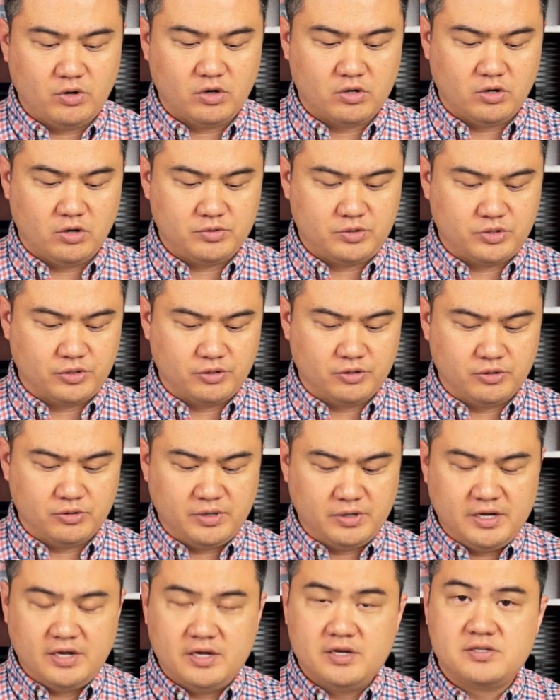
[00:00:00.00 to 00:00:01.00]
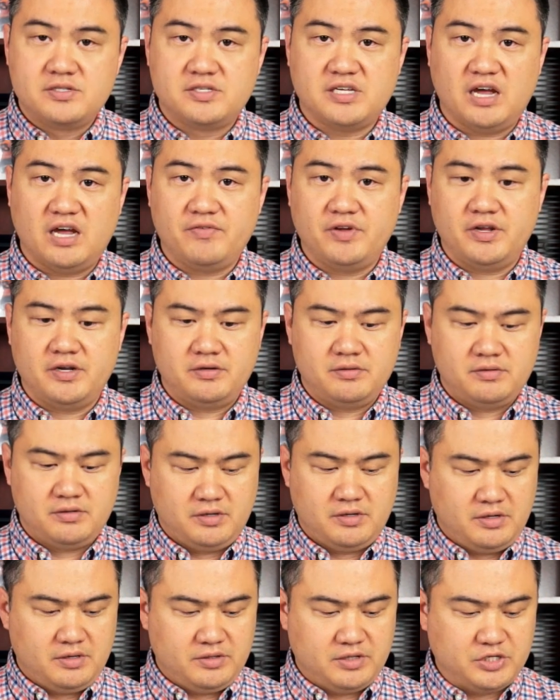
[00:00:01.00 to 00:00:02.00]
we'll go through 7,
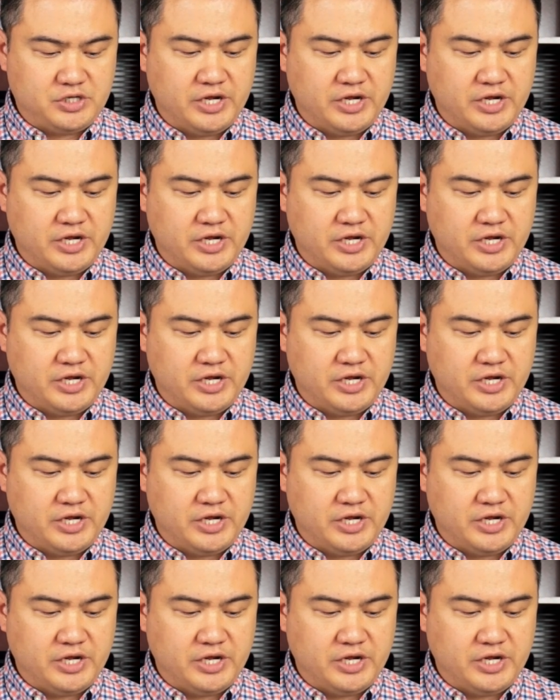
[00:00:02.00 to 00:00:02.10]
the